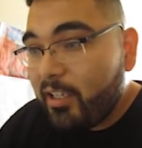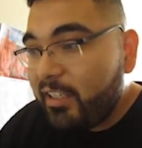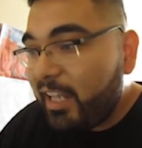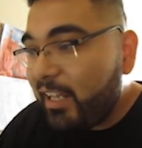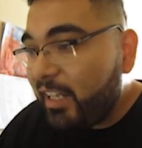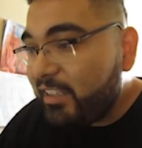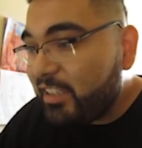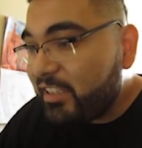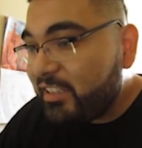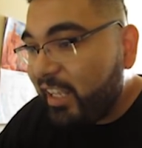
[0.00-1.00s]
Now, let's
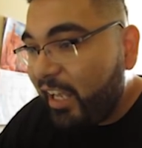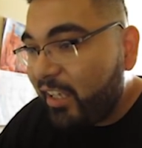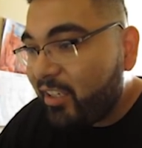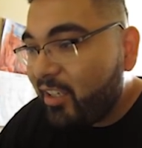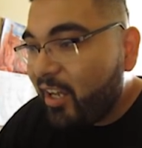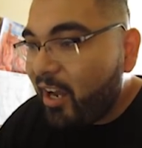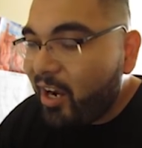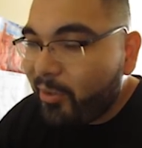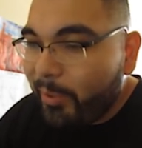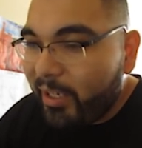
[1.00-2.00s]
just say,
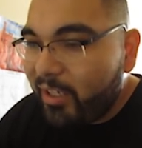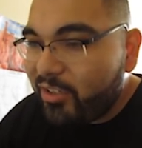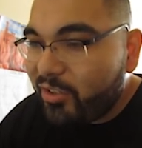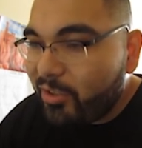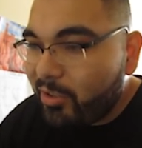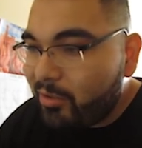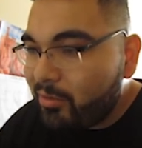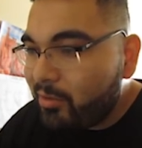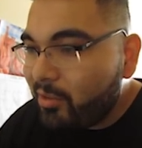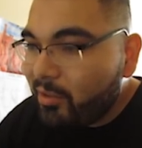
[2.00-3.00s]
Reyes, you know,
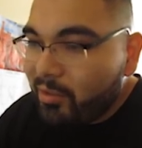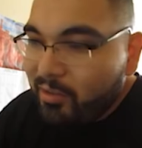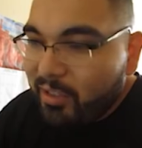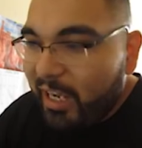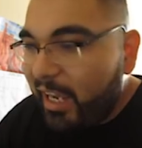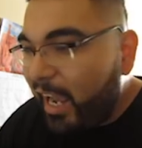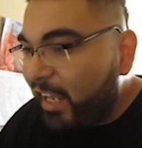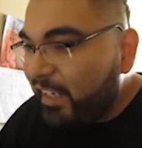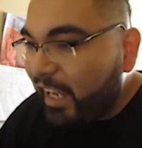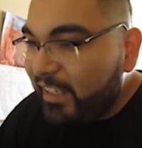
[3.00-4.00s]

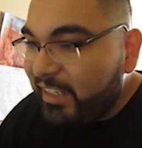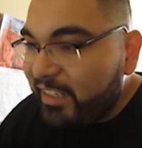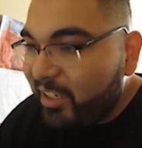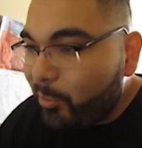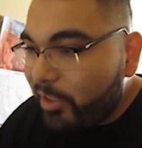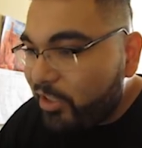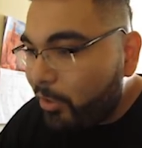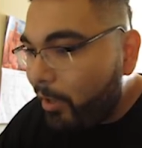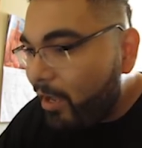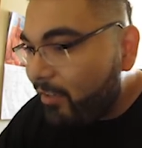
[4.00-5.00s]
I need the
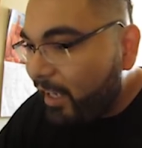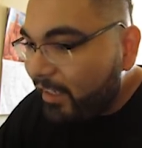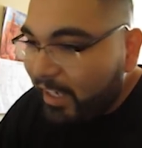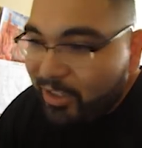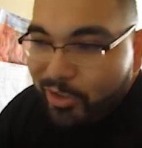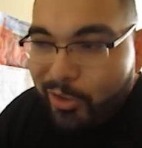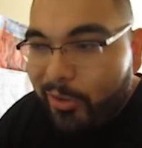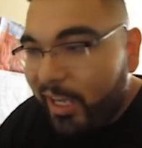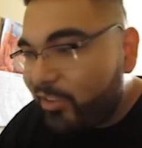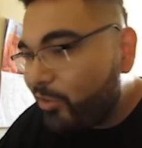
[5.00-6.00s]
original outline. I don't know
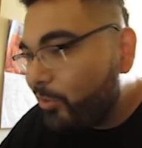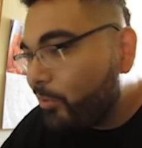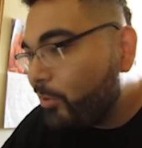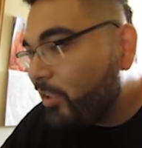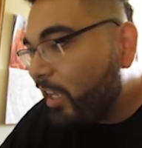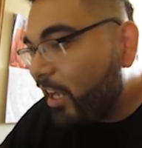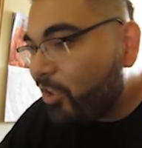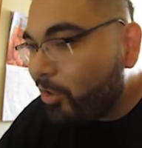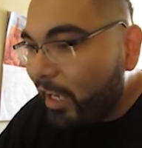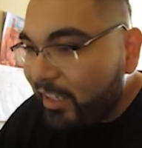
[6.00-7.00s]

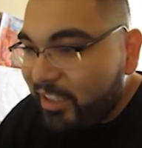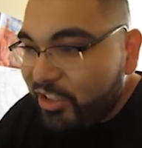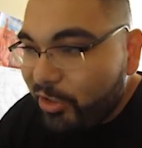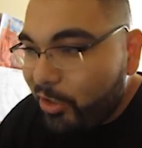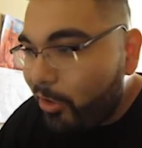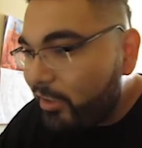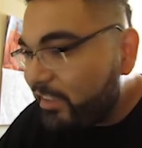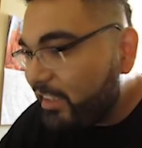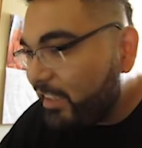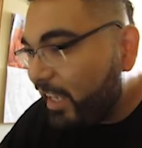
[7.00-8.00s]
how this should go,
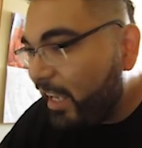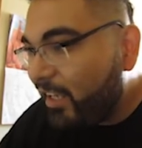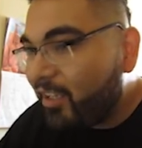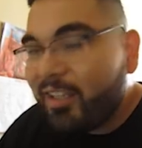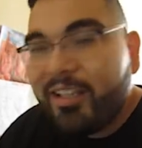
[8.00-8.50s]
this and that.